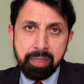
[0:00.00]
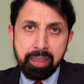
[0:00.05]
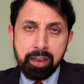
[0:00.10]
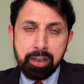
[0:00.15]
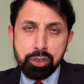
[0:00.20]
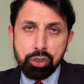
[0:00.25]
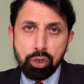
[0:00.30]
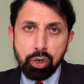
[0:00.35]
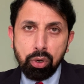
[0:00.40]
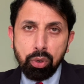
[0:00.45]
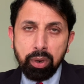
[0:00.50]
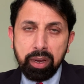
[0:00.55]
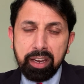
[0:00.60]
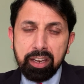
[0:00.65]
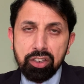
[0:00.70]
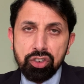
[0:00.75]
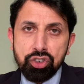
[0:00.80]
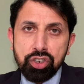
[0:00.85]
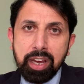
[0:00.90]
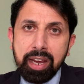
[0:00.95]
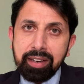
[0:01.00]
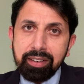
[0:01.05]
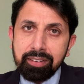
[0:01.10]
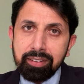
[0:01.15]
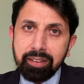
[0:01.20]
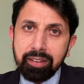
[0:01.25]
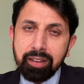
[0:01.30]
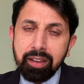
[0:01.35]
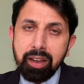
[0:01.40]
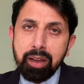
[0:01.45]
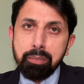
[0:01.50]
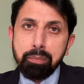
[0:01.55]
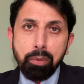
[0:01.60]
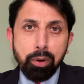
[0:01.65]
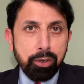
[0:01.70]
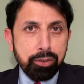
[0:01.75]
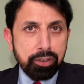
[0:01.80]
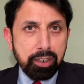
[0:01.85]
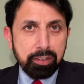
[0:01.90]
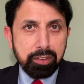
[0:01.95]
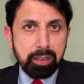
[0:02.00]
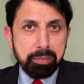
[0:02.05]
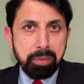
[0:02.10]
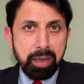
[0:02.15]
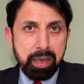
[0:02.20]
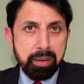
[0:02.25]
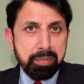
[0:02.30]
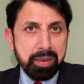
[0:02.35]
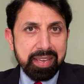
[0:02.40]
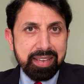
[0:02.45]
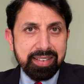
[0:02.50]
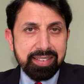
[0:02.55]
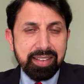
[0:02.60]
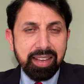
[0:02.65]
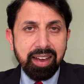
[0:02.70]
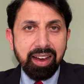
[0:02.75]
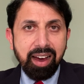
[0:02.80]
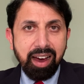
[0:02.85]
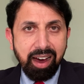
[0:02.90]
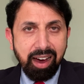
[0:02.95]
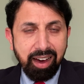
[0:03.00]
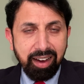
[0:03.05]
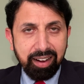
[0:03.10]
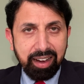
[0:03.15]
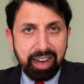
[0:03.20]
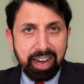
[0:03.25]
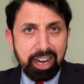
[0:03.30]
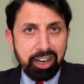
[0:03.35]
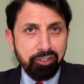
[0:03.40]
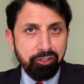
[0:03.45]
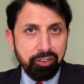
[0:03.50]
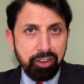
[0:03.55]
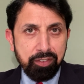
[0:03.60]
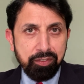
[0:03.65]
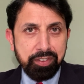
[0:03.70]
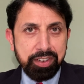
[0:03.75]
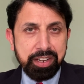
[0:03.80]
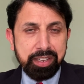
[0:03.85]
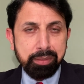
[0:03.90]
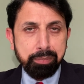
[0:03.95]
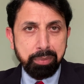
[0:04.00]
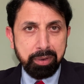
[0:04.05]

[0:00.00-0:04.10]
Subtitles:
So in general, most of the babies are at 50th